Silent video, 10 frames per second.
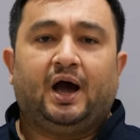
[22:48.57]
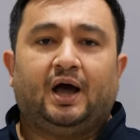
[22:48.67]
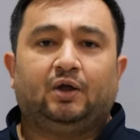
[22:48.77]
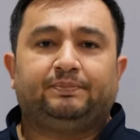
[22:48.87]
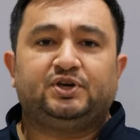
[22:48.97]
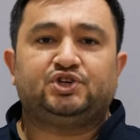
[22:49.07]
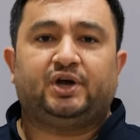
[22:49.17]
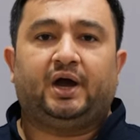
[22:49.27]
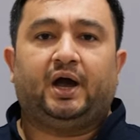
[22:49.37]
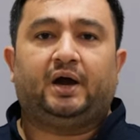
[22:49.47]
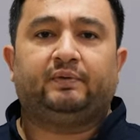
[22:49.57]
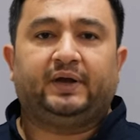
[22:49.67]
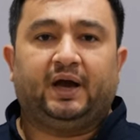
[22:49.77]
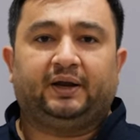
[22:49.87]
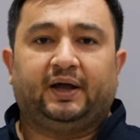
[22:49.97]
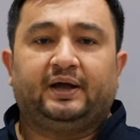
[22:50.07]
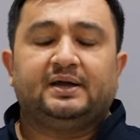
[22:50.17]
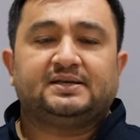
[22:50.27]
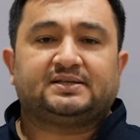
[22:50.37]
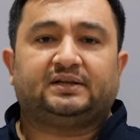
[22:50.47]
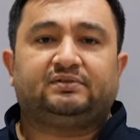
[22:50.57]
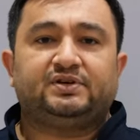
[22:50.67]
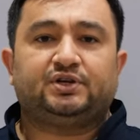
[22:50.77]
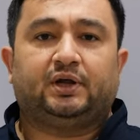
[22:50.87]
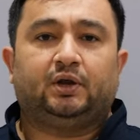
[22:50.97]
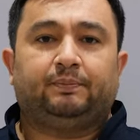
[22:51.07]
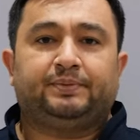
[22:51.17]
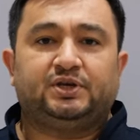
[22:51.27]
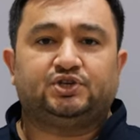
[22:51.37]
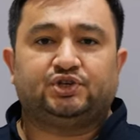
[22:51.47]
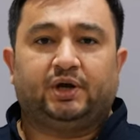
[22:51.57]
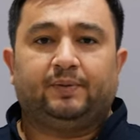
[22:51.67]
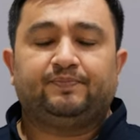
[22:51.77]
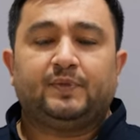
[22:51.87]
Alopecia areata, scatricial alopecia,